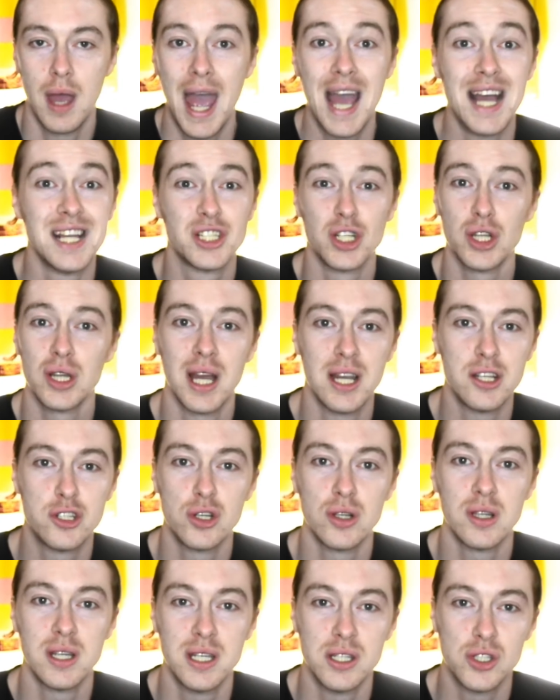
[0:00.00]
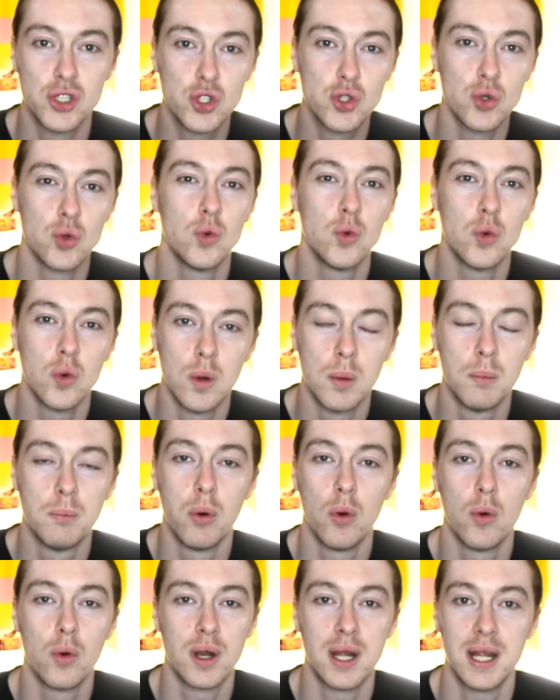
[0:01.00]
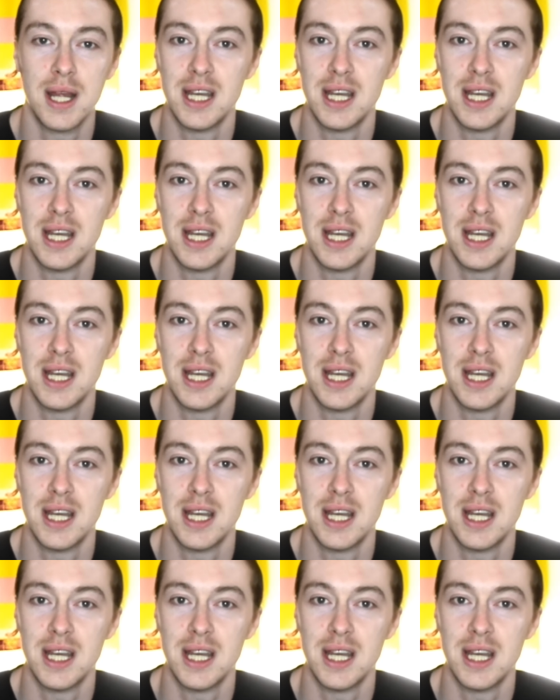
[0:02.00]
It's literally so boring.